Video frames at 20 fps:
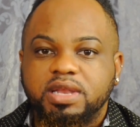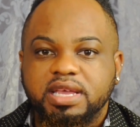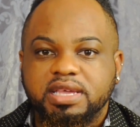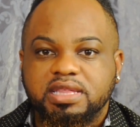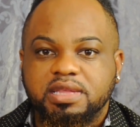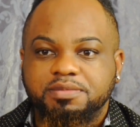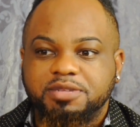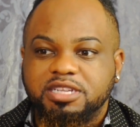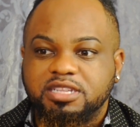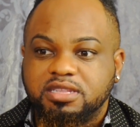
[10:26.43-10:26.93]
what
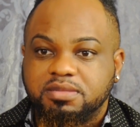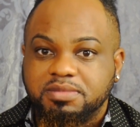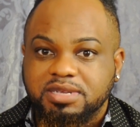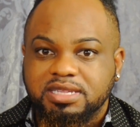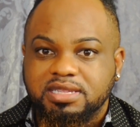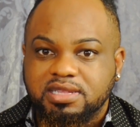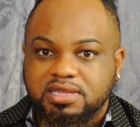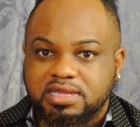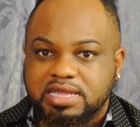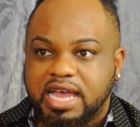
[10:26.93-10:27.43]
acceptance
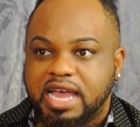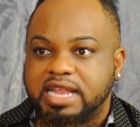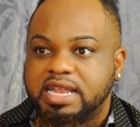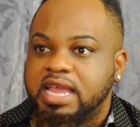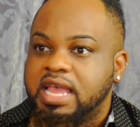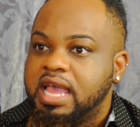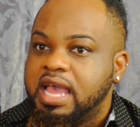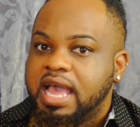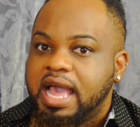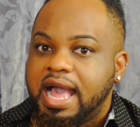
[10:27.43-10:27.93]
means is that
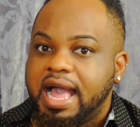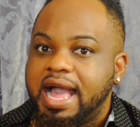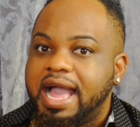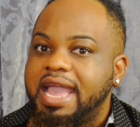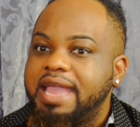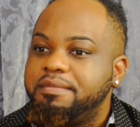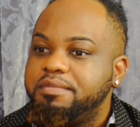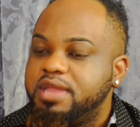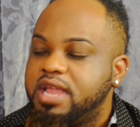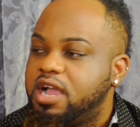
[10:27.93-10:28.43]

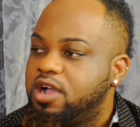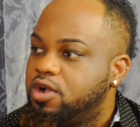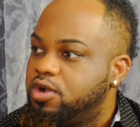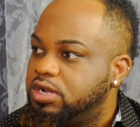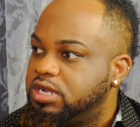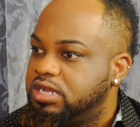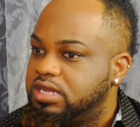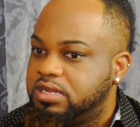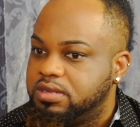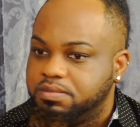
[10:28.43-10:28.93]
I'm not
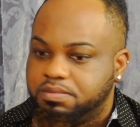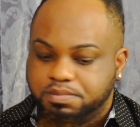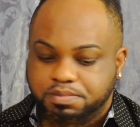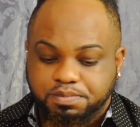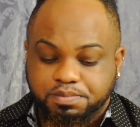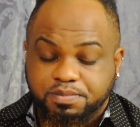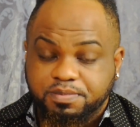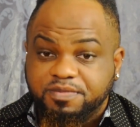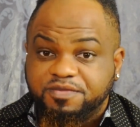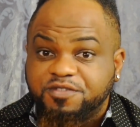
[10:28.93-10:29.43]
going to
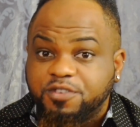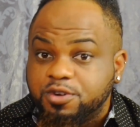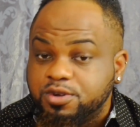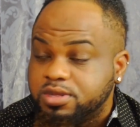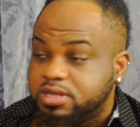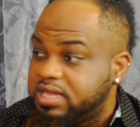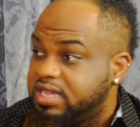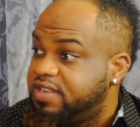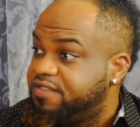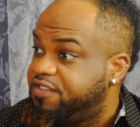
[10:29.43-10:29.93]

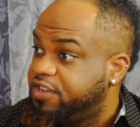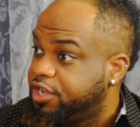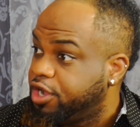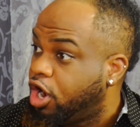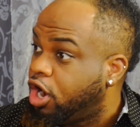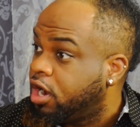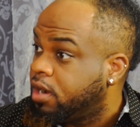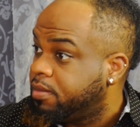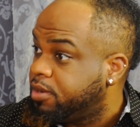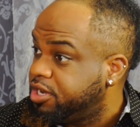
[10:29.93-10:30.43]
first inflict
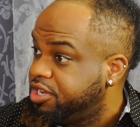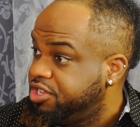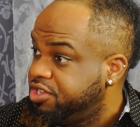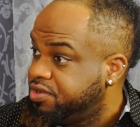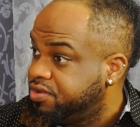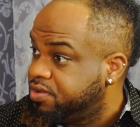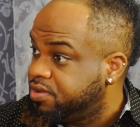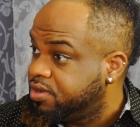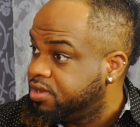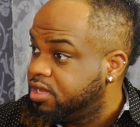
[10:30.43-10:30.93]
harm on
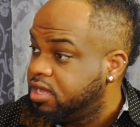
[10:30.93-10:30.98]
you.